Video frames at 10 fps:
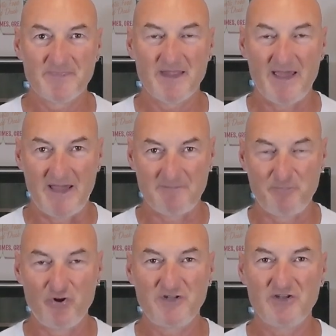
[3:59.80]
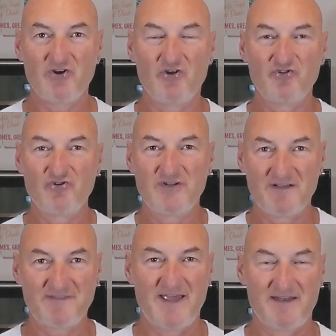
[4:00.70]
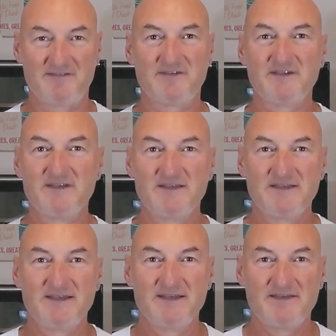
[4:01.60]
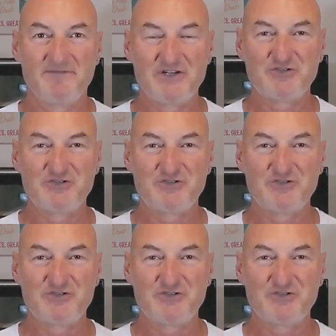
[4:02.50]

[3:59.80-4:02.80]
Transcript: and put it onto the stand, which